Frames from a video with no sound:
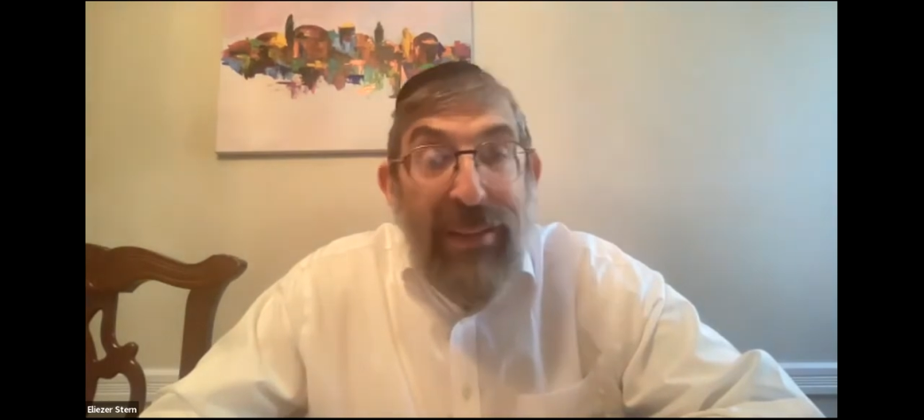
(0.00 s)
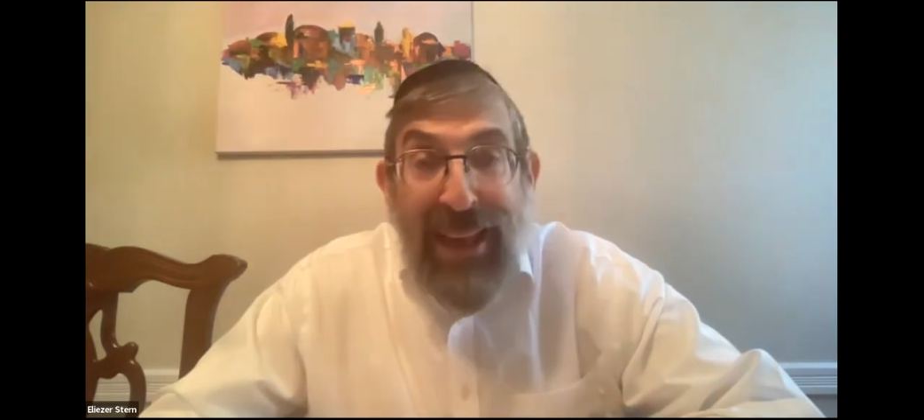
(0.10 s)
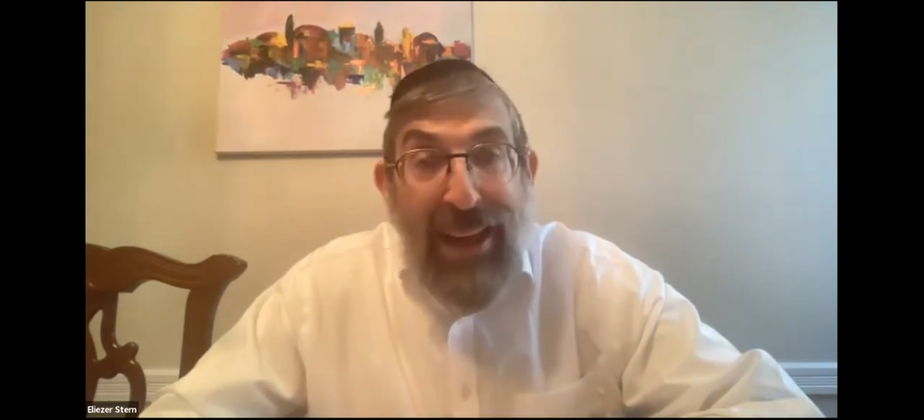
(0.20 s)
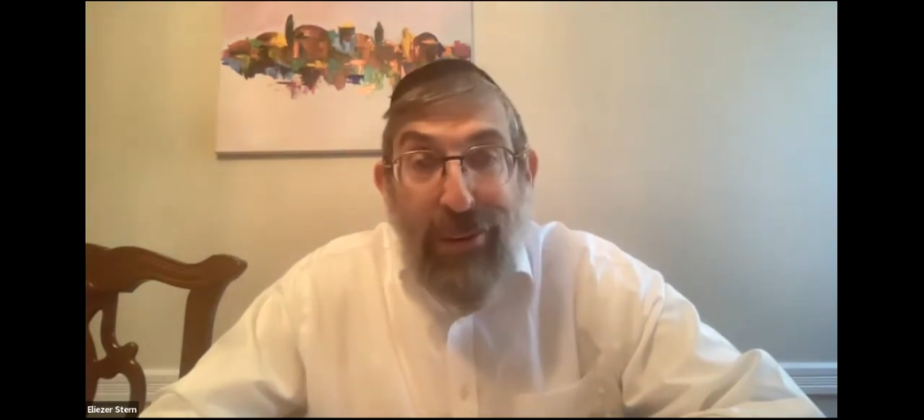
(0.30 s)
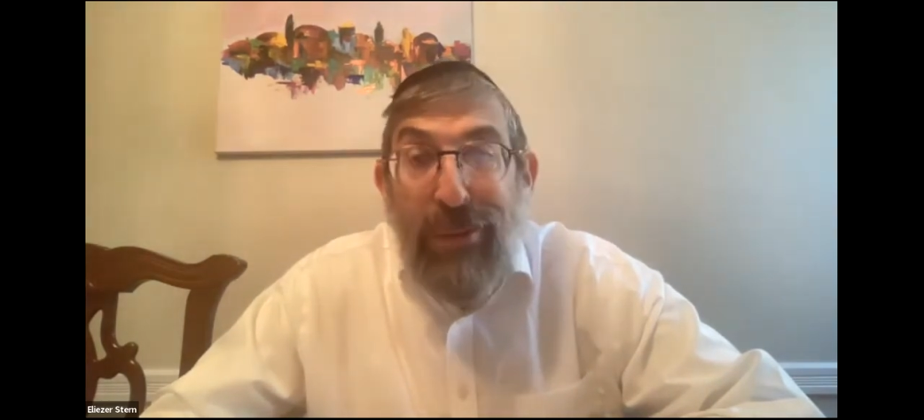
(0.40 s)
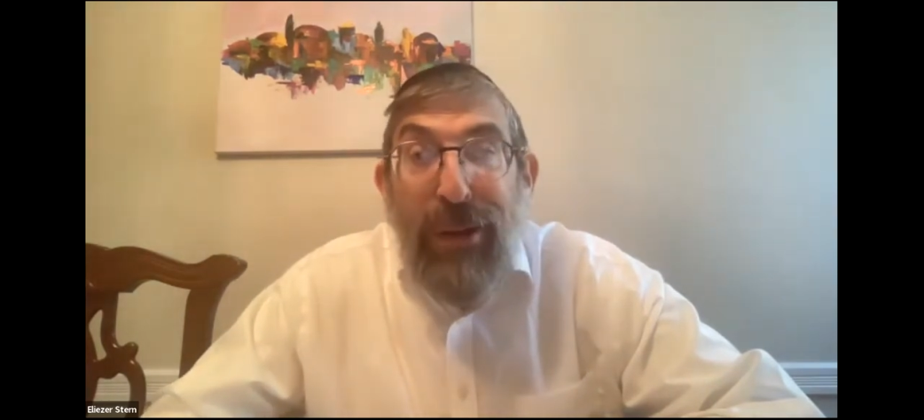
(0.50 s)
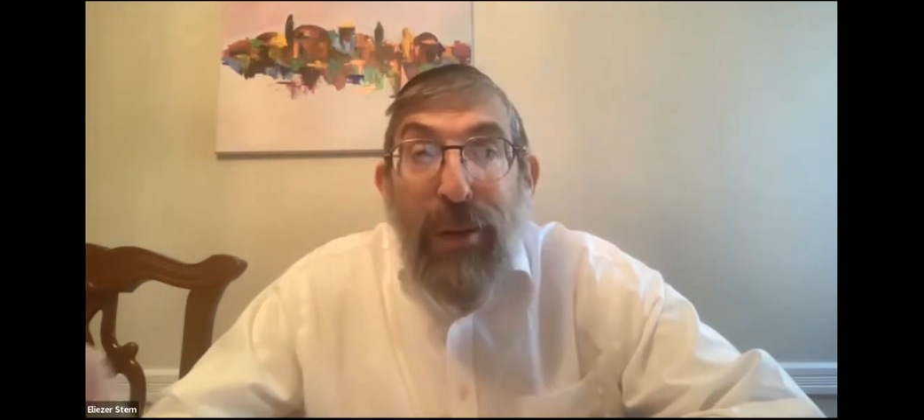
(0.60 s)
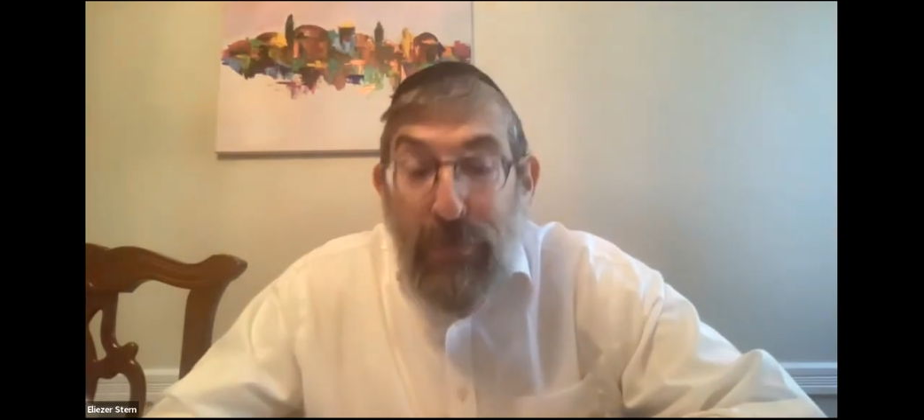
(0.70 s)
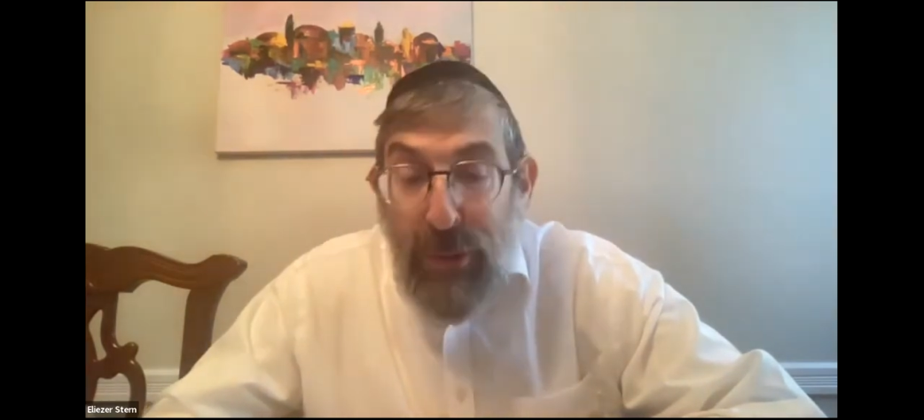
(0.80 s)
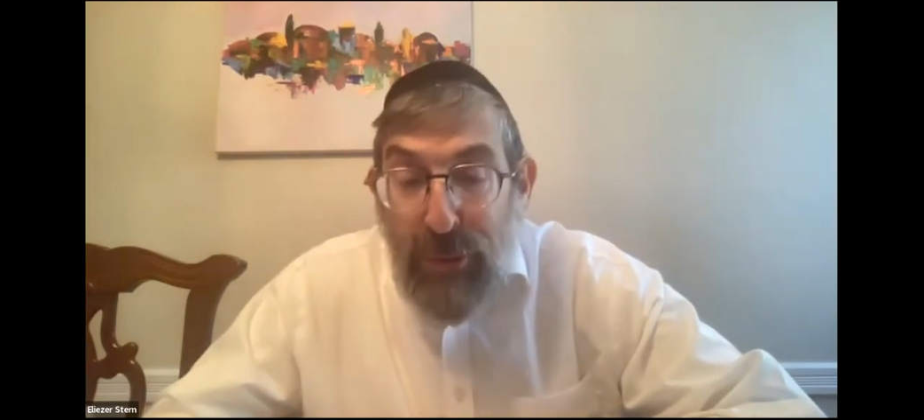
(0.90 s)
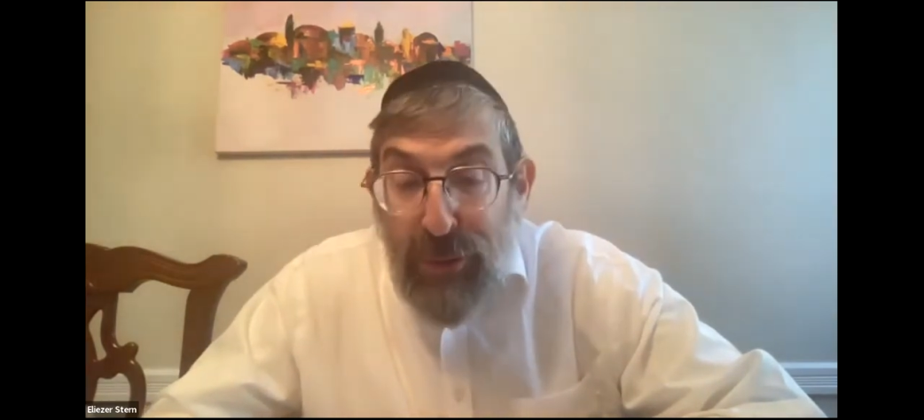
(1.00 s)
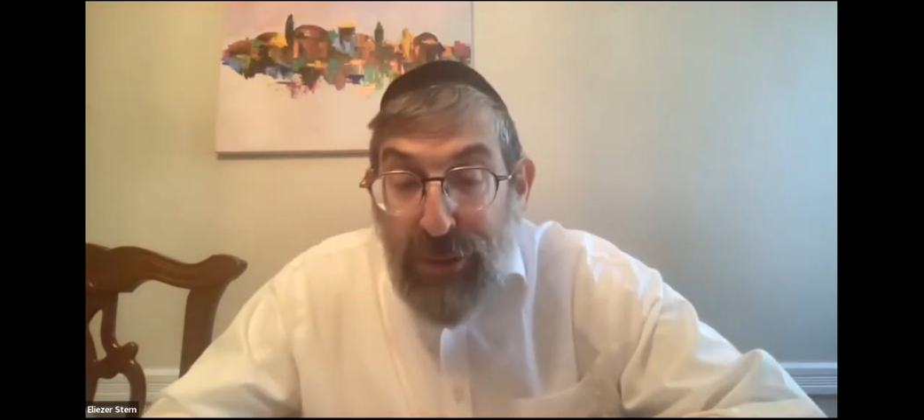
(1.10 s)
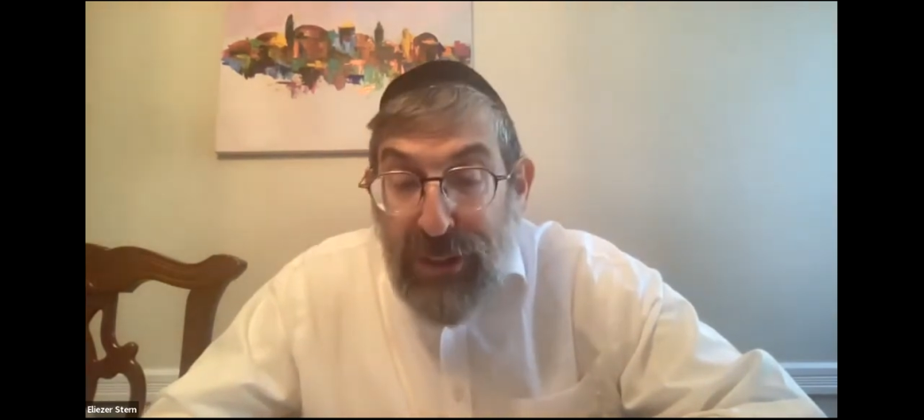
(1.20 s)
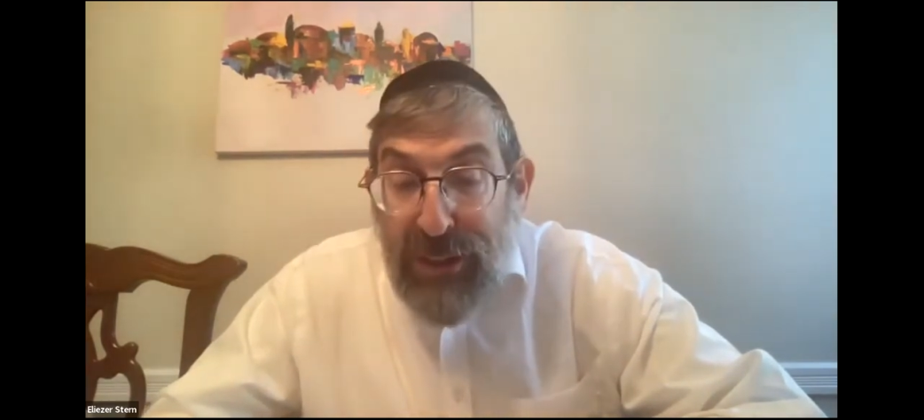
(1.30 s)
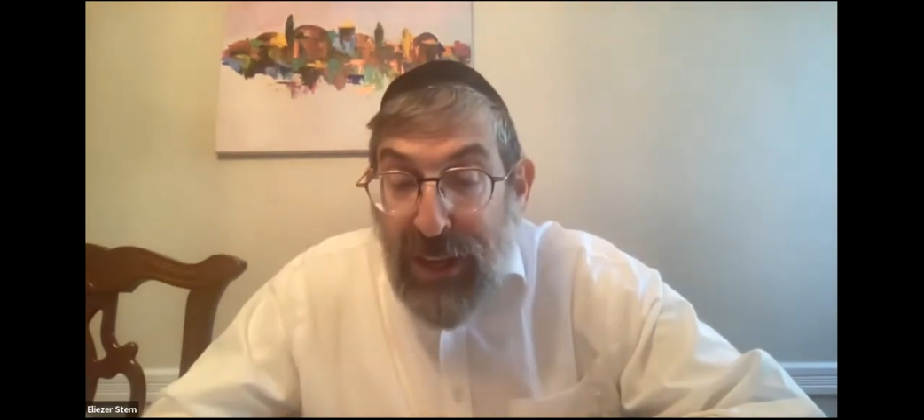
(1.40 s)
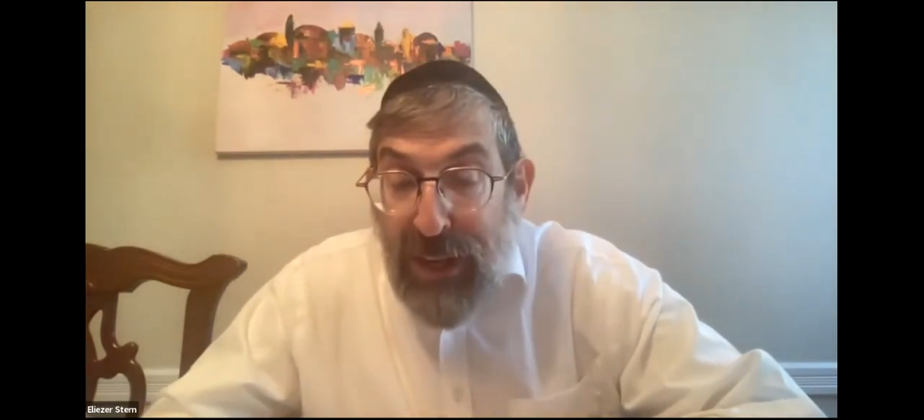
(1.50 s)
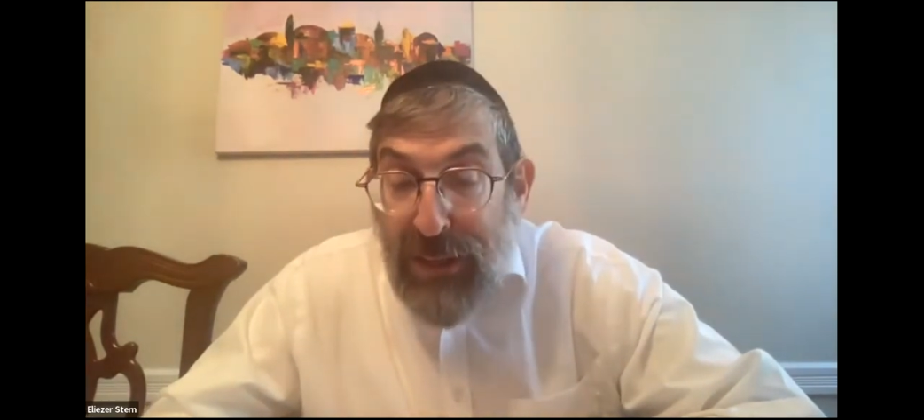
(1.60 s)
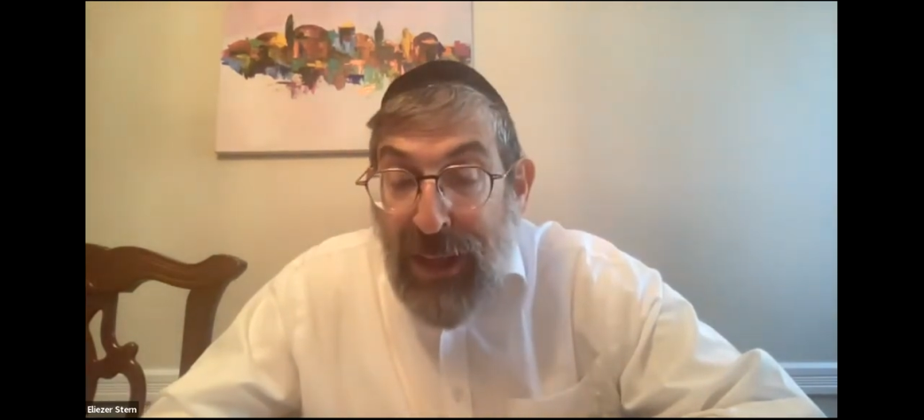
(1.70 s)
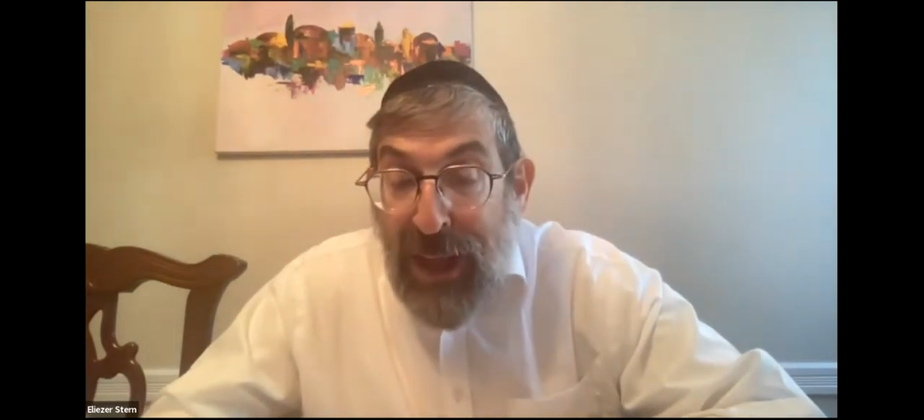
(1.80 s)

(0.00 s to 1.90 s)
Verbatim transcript: Now, what you just said,